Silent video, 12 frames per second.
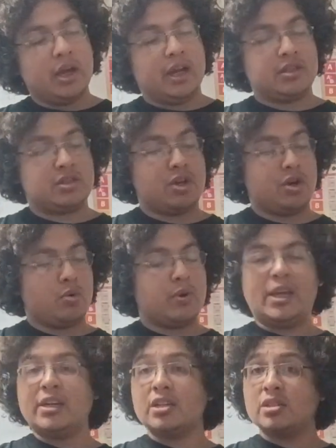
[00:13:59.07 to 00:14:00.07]
And so
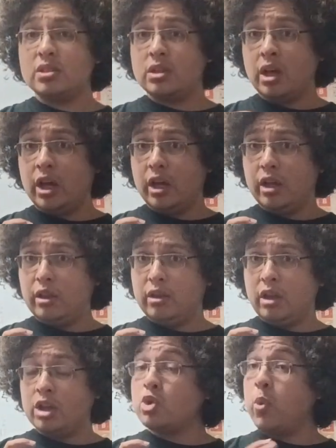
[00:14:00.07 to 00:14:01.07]
he does
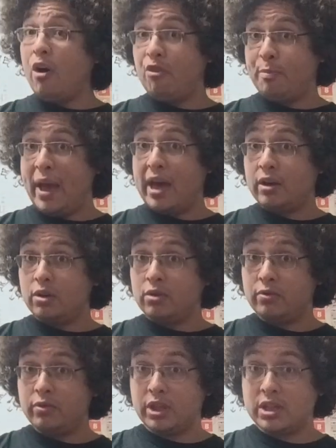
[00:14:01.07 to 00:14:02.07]
a 12 pattern
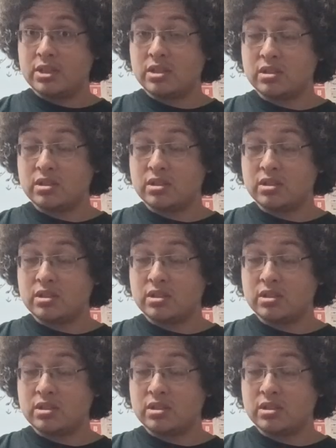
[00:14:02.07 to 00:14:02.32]
this.